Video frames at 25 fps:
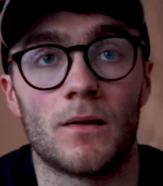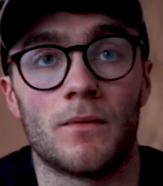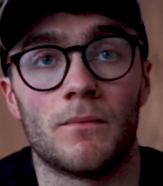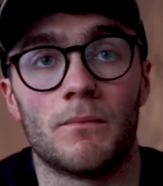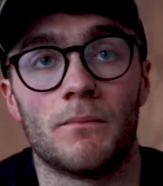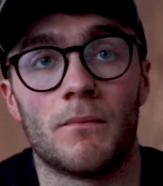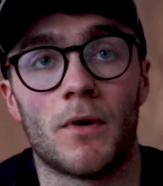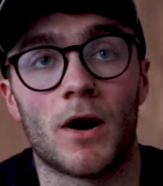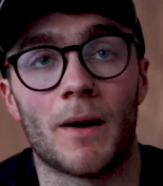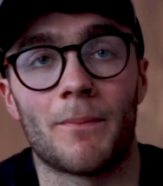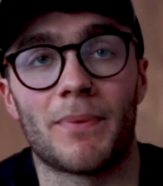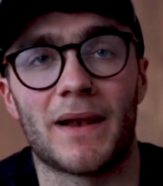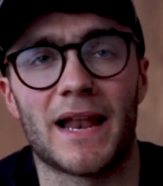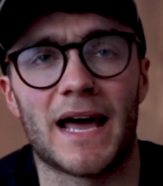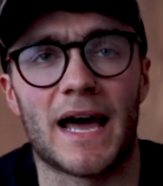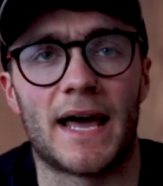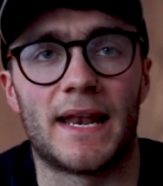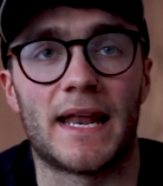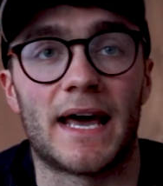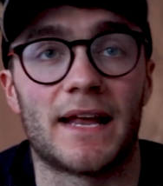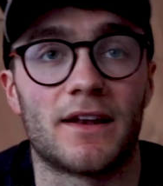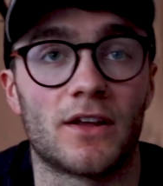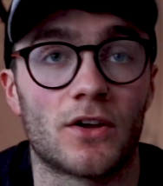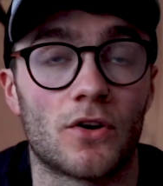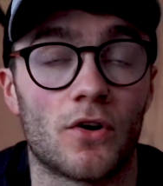my
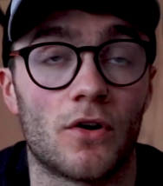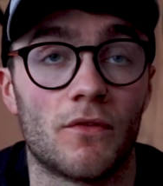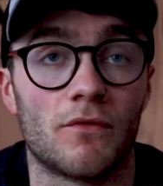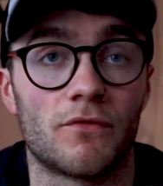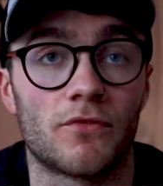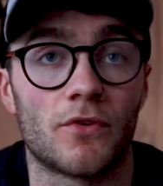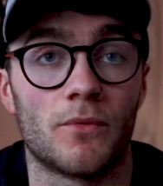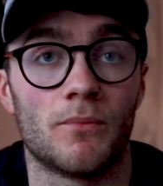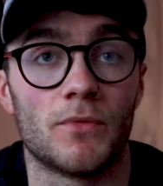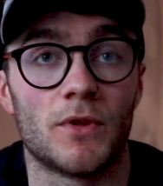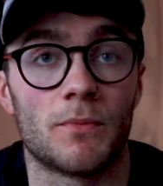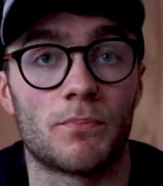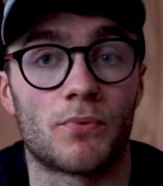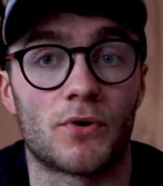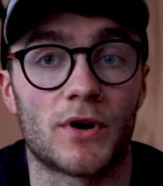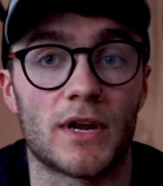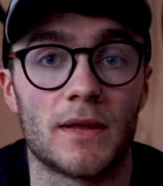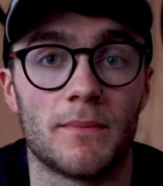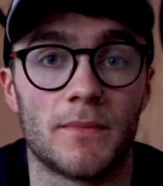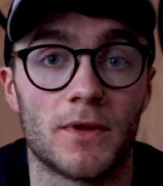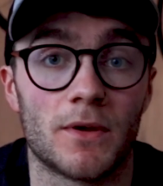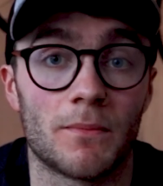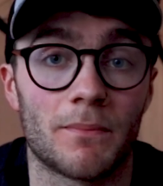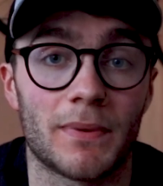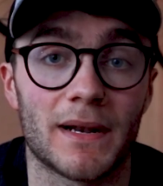plan had gone from the
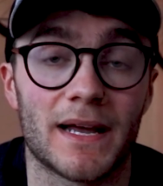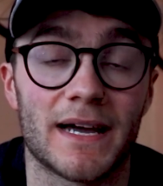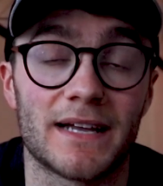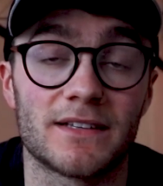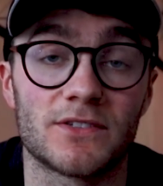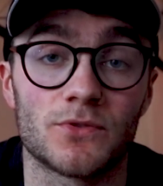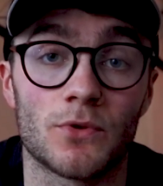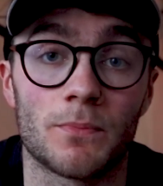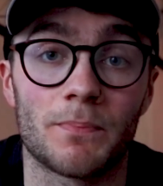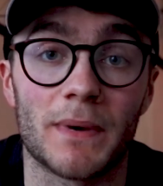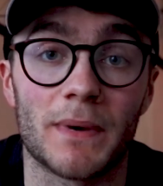premium plan to a